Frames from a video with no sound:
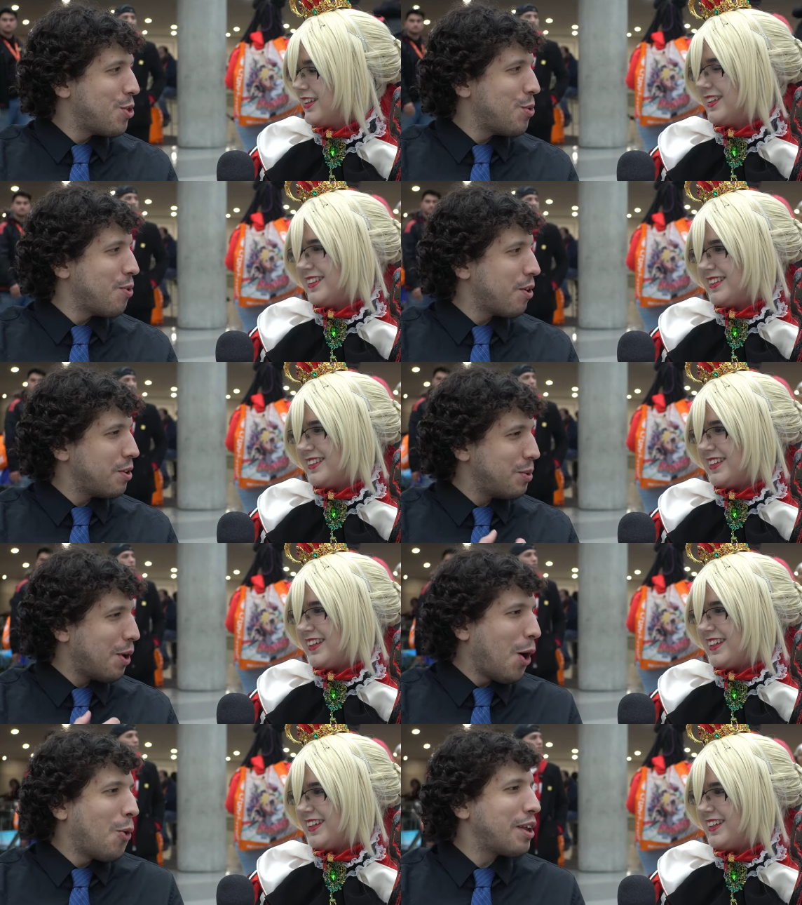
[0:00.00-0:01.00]
Speaker 1: You were you
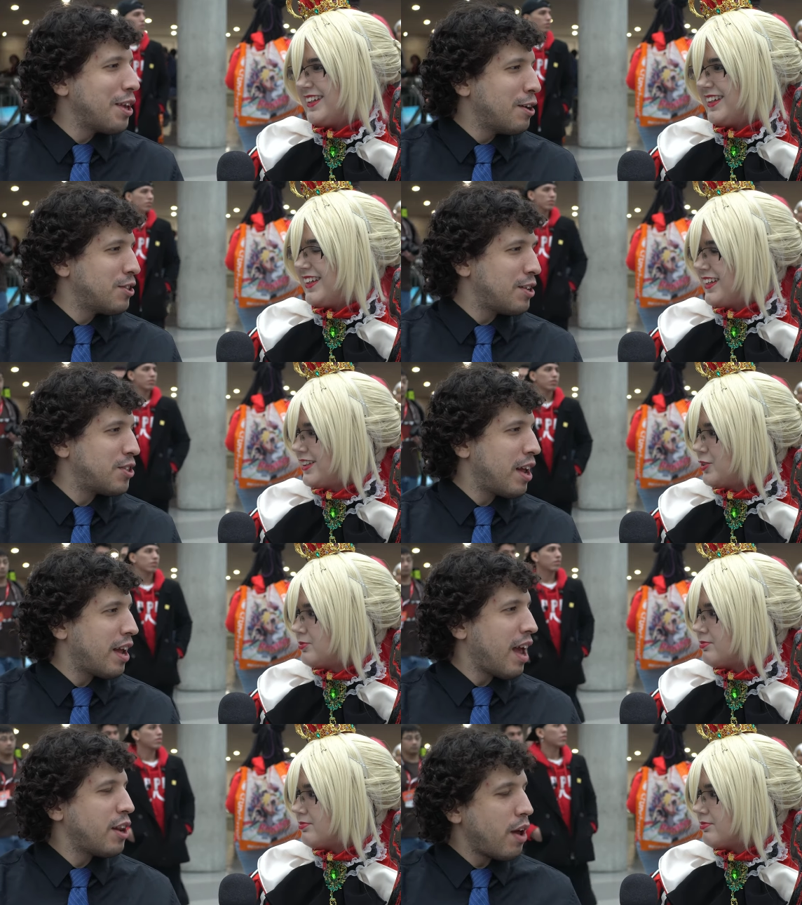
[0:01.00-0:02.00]
were owning yours
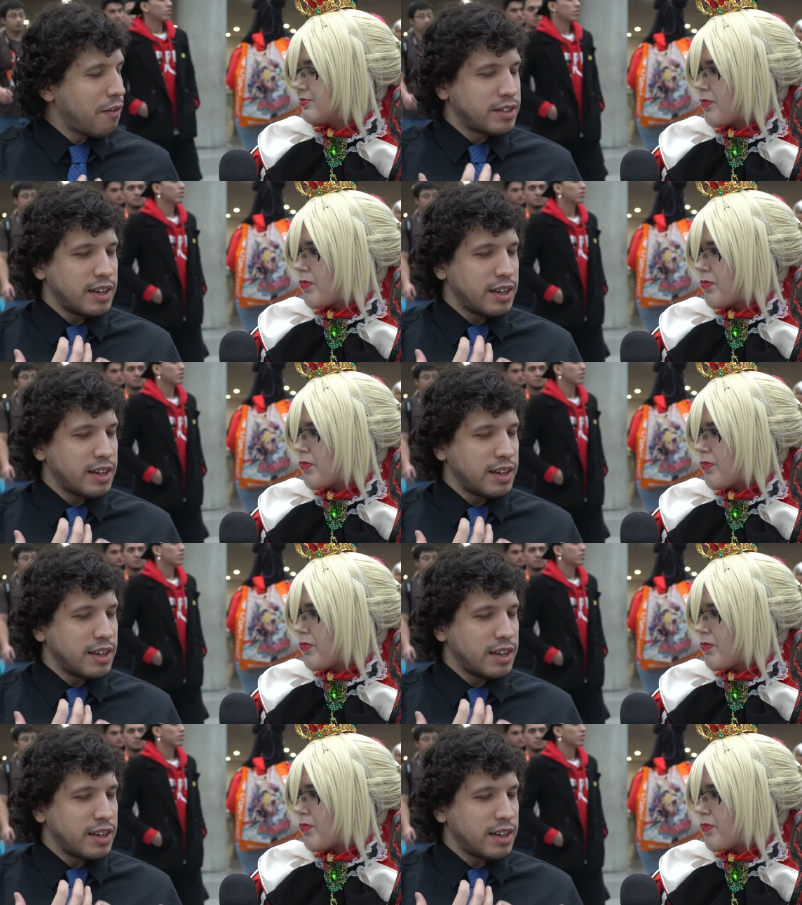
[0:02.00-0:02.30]
yesterday and you have a